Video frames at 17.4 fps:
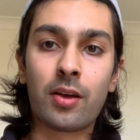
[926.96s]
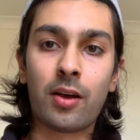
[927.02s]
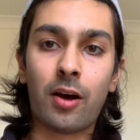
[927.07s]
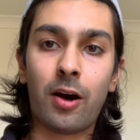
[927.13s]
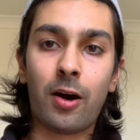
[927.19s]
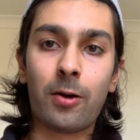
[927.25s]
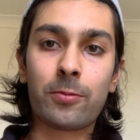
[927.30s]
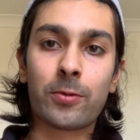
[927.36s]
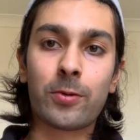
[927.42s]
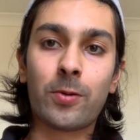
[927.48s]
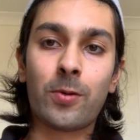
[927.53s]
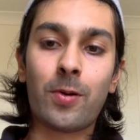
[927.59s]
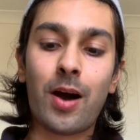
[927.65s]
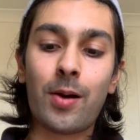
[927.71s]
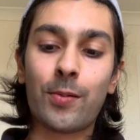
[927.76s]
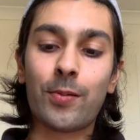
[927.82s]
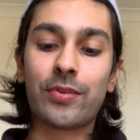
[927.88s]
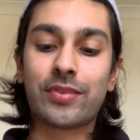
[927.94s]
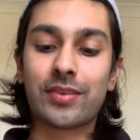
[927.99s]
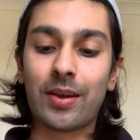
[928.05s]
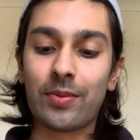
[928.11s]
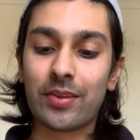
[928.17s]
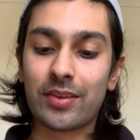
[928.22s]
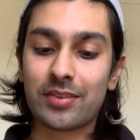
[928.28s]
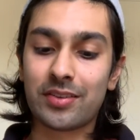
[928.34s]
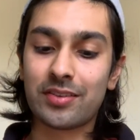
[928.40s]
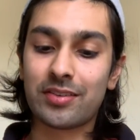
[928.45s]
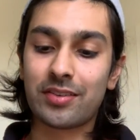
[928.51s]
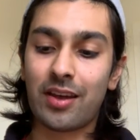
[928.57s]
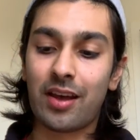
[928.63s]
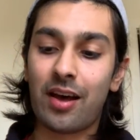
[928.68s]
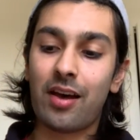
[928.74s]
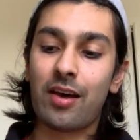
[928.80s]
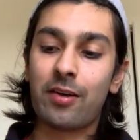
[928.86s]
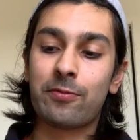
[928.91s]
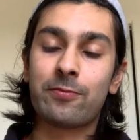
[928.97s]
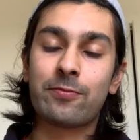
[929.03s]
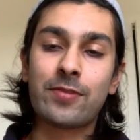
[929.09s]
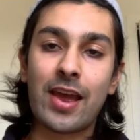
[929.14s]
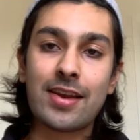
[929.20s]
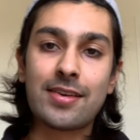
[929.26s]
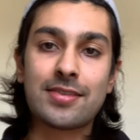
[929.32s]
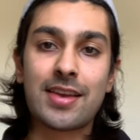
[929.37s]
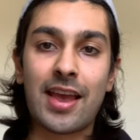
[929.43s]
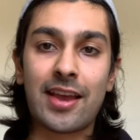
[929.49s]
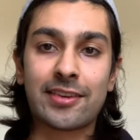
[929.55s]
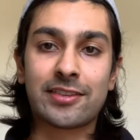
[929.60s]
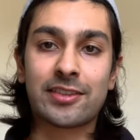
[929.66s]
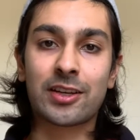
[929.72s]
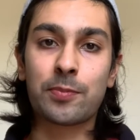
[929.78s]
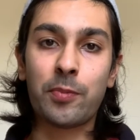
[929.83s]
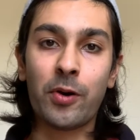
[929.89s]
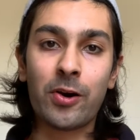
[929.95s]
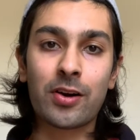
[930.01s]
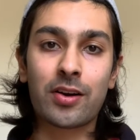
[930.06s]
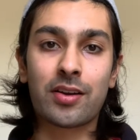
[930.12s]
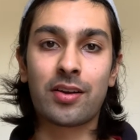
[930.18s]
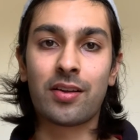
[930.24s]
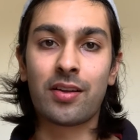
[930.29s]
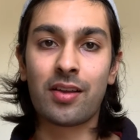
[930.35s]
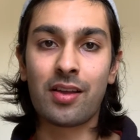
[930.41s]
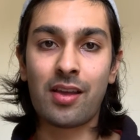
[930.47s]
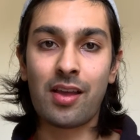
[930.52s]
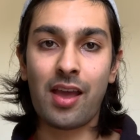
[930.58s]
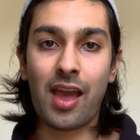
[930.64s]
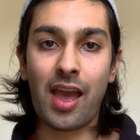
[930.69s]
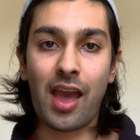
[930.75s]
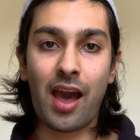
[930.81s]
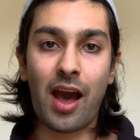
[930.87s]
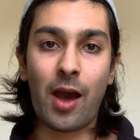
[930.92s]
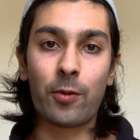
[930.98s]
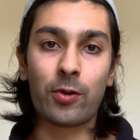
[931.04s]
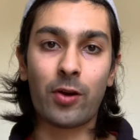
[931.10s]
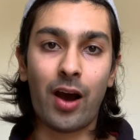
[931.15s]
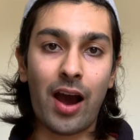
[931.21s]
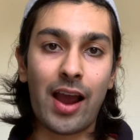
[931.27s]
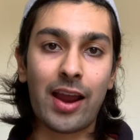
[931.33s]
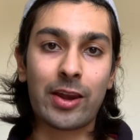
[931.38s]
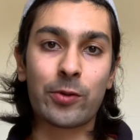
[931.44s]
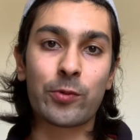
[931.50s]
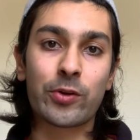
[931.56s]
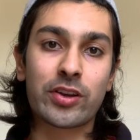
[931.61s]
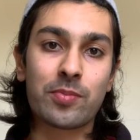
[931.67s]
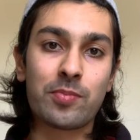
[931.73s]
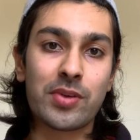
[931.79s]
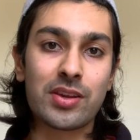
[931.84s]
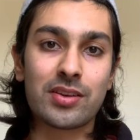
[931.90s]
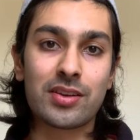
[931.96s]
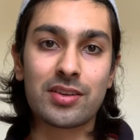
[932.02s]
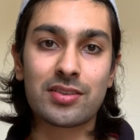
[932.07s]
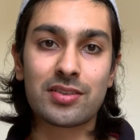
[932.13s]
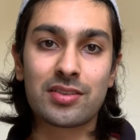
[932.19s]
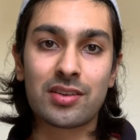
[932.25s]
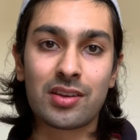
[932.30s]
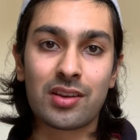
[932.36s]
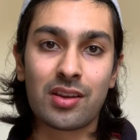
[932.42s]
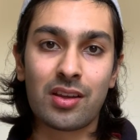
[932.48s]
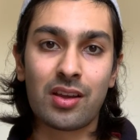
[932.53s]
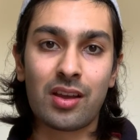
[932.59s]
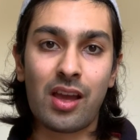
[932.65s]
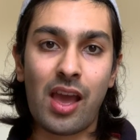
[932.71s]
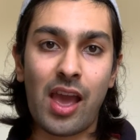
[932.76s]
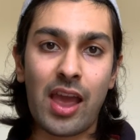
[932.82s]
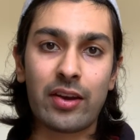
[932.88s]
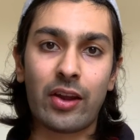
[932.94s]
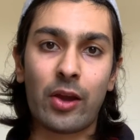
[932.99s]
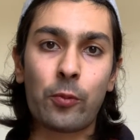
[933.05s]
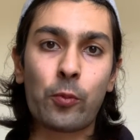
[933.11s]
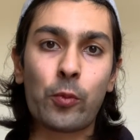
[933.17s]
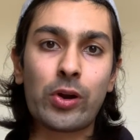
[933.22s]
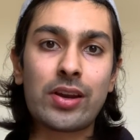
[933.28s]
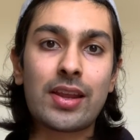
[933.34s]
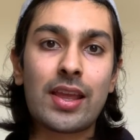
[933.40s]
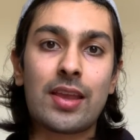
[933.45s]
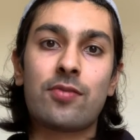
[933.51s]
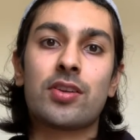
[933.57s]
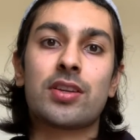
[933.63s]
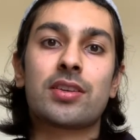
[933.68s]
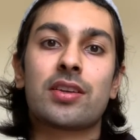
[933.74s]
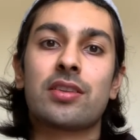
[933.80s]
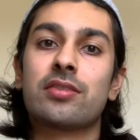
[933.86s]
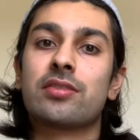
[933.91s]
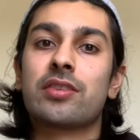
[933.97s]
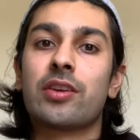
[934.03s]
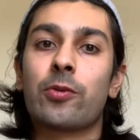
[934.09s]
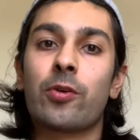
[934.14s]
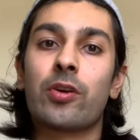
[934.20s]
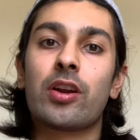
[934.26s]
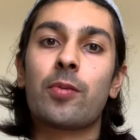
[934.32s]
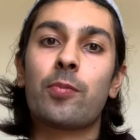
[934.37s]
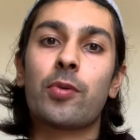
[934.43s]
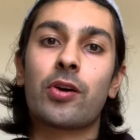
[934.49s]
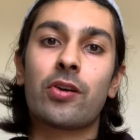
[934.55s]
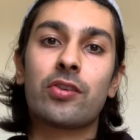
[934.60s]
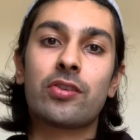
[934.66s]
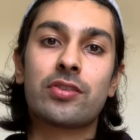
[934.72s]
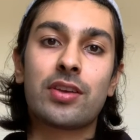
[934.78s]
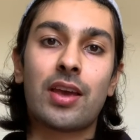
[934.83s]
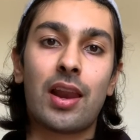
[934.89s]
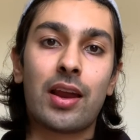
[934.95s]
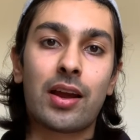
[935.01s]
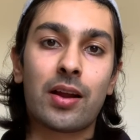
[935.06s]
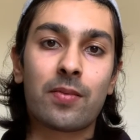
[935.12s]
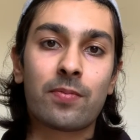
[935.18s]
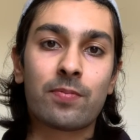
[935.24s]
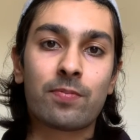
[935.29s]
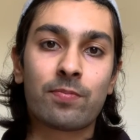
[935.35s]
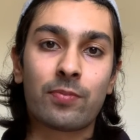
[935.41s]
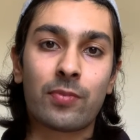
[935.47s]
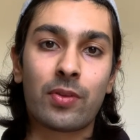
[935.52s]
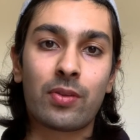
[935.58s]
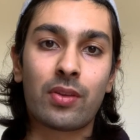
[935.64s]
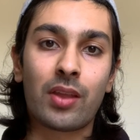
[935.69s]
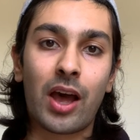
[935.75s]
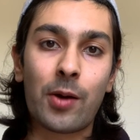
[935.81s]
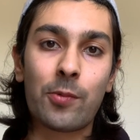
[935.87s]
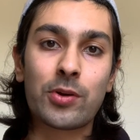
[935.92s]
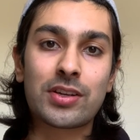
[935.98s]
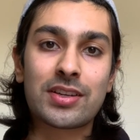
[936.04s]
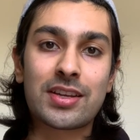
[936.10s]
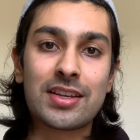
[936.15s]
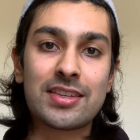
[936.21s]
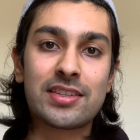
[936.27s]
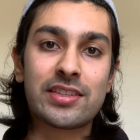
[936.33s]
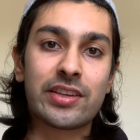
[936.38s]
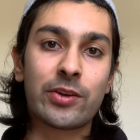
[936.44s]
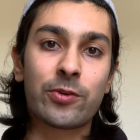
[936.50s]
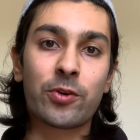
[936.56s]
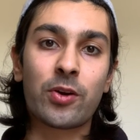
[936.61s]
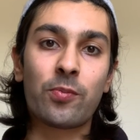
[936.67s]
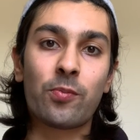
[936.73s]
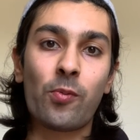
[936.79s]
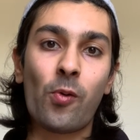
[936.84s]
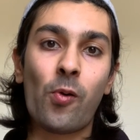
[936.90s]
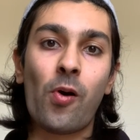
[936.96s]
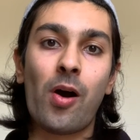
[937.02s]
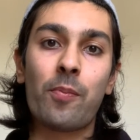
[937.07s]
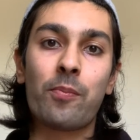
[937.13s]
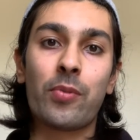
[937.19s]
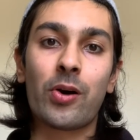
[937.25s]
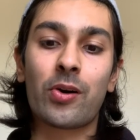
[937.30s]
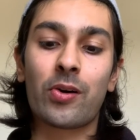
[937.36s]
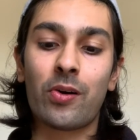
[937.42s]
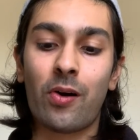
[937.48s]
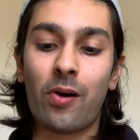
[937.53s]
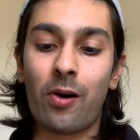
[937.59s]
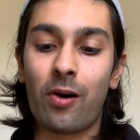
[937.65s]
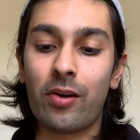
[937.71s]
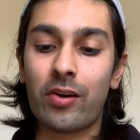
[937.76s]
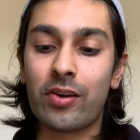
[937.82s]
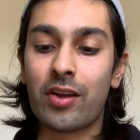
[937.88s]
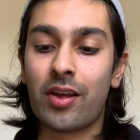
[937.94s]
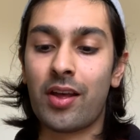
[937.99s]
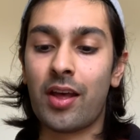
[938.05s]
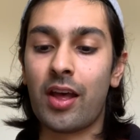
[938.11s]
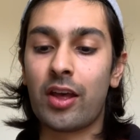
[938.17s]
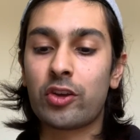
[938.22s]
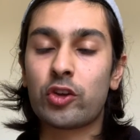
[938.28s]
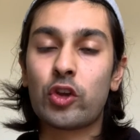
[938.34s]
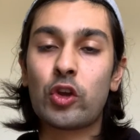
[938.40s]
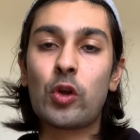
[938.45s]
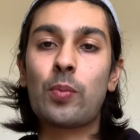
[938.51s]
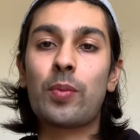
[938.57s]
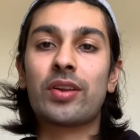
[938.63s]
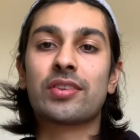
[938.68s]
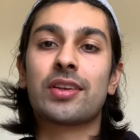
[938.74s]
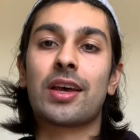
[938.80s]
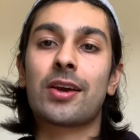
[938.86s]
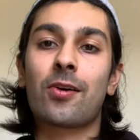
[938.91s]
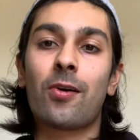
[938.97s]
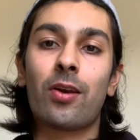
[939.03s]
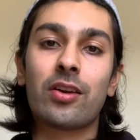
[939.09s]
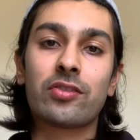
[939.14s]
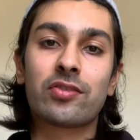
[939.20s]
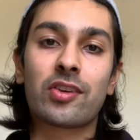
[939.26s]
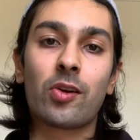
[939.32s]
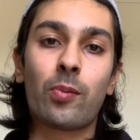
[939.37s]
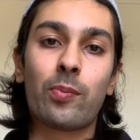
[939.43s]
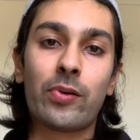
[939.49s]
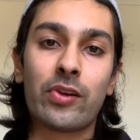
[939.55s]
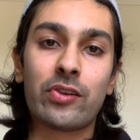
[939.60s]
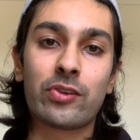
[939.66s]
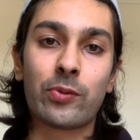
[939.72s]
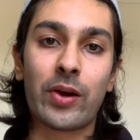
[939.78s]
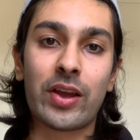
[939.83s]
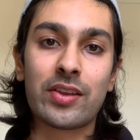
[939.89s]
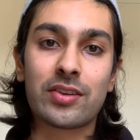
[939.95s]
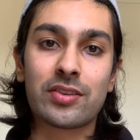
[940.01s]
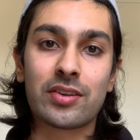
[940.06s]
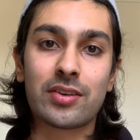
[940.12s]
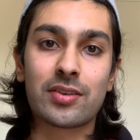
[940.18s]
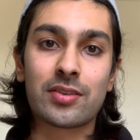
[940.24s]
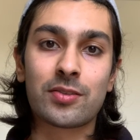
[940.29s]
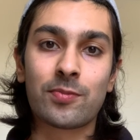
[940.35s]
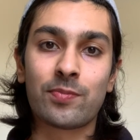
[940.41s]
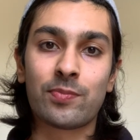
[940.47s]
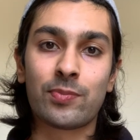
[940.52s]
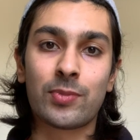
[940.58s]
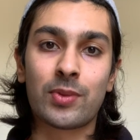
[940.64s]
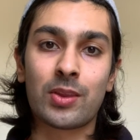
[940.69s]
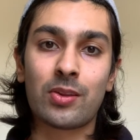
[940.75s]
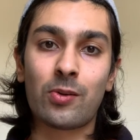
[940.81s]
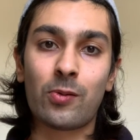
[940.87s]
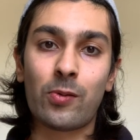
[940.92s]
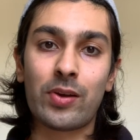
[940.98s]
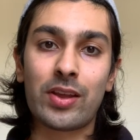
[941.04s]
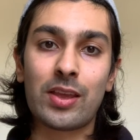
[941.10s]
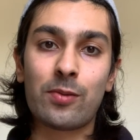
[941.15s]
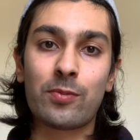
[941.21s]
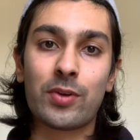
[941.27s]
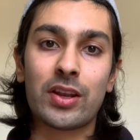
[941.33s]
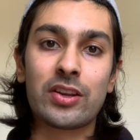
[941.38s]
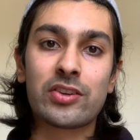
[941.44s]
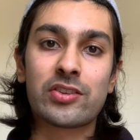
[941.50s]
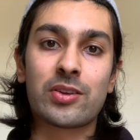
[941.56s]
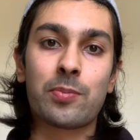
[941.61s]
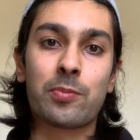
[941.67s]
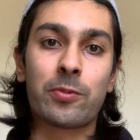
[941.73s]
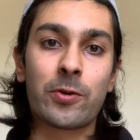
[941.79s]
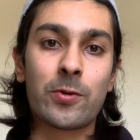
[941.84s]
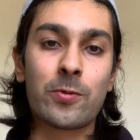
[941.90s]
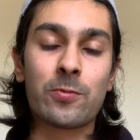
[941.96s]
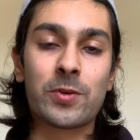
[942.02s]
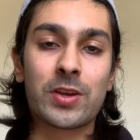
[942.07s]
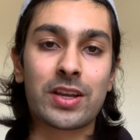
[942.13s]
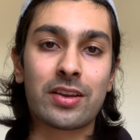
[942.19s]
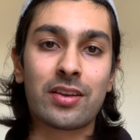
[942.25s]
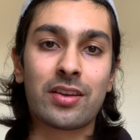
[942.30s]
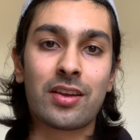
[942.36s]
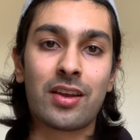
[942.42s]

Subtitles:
Overall, I would say this is a fantastic book. I would highly recommend it. And I wouldn't even consider it a book on selling. I would consider it more a book on human psychology or persuasion, or even just improving